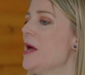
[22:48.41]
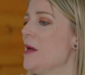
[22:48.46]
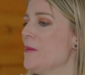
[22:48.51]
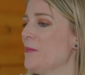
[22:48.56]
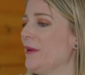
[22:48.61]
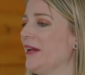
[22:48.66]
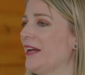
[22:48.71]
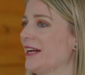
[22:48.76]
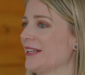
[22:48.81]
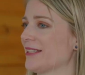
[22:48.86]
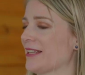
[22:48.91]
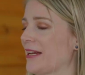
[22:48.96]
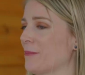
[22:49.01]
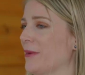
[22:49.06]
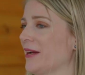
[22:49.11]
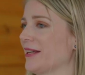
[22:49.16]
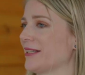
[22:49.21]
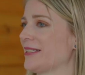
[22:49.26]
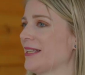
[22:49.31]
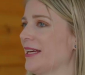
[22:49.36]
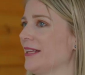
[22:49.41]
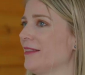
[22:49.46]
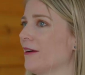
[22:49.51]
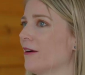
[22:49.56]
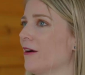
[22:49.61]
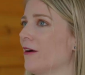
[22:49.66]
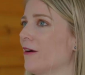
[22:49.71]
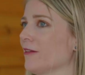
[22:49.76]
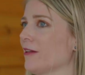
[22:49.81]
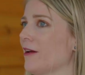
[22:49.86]
because like Mike said,
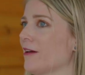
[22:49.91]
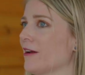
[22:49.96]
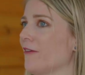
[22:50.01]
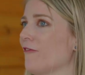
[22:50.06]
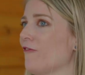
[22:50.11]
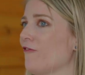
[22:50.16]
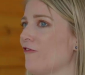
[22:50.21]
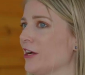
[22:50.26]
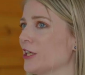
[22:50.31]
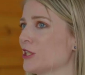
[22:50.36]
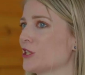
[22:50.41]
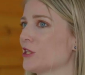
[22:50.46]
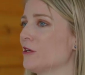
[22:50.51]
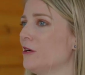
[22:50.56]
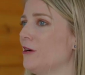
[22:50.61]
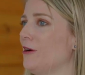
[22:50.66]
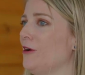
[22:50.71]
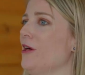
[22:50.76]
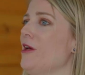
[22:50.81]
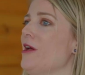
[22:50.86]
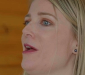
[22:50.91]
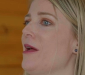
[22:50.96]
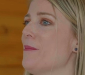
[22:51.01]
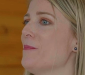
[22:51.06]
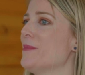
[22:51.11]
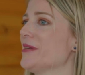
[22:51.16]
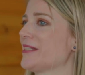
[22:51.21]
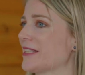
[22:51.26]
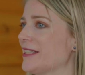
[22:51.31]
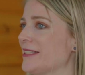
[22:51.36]
there are a lot of fictional
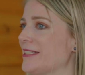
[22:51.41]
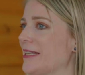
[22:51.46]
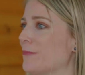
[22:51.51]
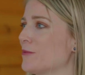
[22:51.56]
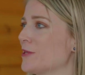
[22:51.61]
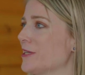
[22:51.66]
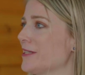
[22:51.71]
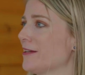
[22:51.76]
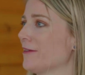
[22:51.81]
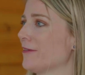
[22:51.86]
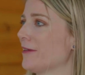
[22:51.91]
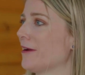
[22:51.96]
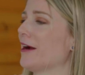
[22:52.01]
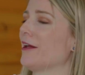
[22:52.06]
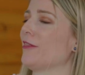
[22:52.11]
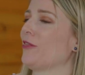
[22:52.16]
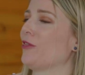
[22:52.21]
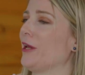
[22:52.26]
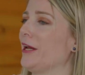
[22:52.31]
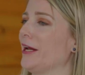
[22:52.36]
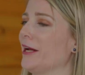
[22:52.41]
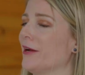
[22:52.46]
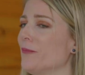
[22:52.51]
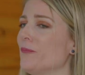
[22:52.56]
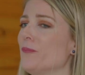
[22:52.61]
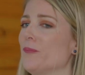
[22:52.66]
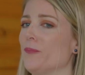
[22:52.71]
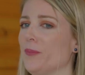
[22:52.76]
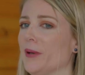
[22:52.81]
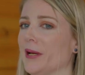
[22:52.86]
misconceptions out there. I think
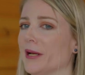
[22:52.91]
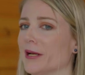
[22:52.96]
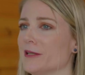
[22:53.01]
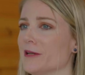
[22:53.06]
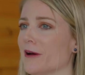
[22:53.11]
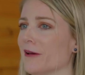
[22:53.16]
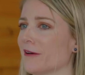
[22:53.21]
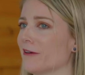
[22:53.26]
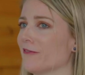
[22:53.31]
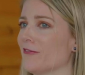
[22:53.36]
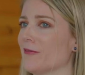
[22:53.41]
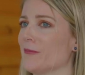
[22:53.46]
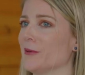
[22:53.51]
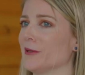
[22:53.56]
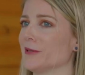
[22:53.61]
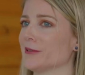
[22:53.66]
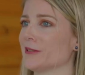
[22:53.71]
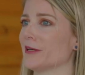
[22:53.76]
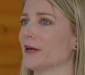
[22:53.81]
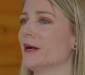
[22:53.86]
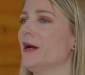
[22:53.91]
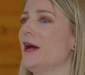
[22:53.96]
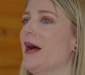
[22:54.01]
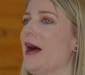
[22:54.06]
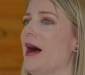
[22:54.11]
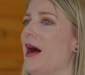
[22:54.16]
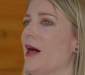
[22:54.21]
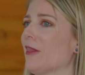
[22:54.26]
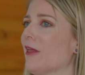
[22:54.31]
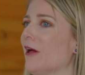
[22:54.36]
being a daughter of a builder,
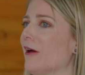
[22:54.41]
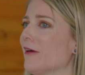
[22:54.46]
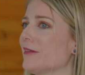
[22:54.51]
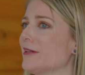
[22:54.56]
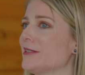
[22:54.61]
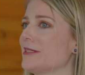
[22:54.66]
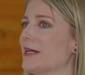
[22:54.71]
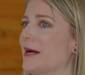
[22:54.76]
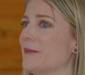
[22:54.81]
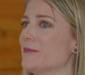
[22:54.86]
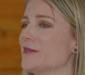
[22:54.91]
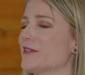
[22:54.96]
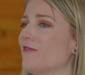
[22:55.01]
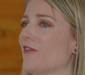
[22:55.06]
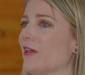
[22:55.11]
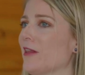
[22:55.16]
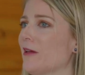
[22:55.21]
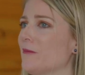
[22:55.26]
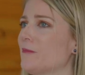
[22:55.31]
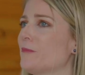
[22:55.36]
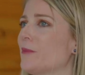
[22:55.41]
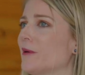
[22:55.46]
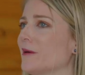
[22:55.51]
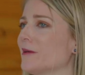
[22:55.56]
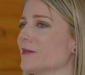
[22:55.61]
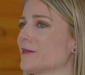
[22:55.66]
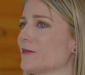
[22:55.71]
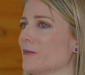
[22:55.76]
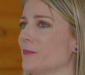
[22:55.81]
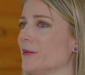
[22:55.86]
a lot of the times
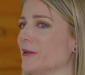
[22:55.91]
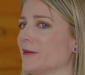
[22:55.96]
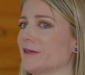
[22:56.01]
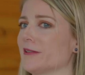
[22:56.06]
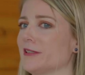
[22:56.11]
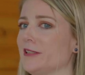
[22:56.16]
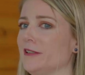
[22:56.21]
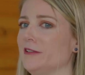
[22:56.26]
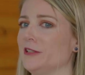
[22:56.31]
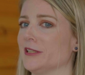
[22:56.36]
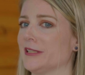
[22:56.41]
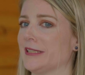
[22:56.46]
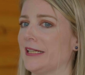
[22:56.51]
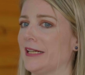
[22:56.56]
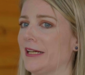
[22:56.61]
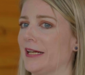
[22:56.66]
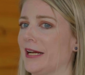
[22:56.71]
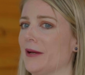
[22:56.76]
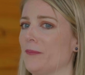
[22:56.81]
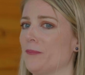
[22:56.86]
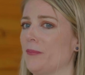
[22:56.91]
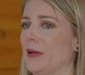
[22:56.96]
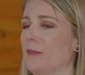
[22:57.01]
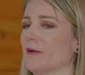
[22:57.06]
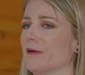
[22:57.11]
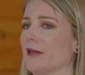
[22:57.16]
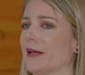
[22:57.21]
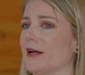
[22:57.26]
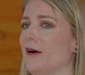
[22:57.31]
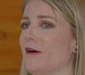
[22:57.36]
developers or builders, you just think
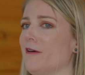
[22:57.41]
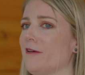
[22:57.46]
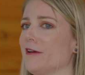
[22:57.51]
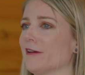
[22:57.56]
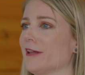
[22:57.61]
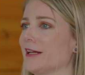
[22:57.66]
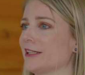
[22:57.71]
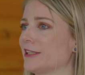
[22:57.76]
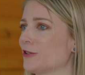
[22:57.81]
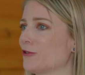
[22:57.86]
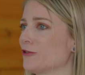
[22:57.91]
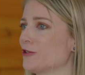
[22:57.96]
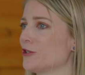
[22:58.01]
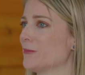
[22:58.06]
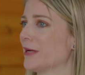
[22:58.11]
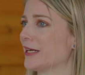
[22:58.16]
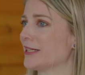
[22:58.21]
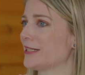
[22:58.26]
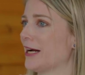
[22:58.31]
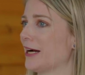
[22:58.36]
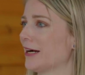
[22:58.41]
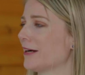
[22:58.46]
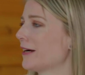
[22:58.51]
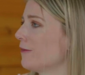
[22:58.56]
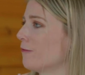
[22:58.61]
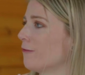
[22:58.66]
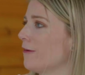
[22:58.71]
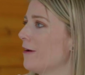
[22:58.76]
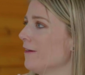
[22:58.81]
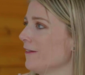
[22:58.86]
people are like, oh, you're like Scrooge McDuck
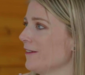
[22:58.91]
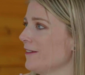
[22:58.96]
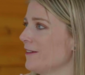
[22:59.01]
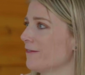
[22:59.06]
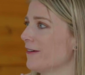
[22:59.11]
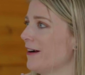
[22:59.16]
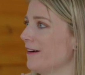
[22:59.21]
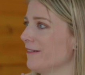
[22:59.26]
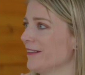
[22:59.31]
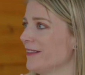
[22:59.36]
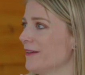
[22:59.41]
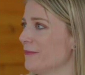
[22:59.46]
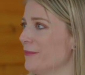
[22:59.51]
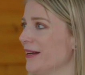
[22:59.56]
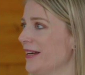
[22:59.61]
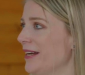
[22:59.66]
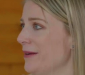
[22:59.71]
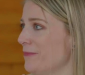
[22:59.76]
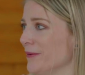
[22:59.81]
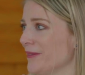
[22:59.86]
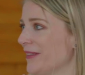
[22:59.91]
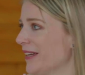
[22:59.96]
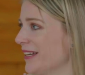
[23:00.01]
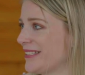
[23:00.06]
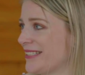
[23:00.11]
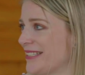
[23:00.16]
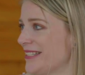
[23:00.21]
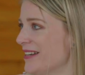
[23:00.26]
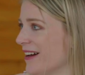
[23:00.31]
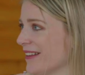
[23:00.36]
rolling around in the money, but
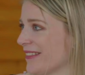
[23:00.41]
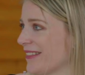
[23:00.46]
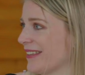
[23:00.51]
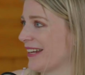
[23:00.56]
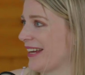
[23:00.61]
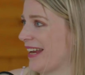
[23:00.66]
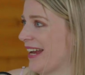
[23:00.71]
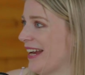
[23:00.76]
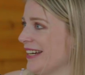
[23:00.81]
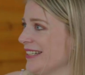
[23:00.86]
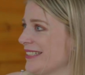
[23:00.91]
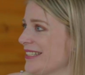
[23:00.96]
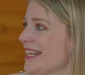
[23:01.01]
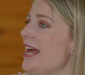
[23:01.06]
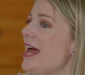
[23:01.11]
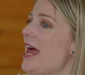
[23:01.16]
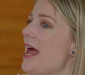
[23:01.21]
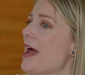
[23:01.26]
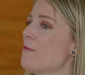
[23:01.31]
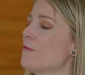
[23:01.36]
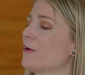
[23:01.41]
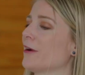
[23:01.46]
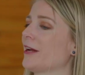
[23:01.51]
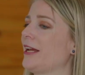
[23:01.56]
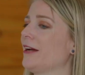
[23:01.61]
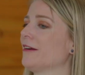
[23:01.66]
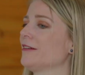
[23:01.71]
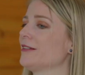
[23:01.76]
that's not the case. And we're here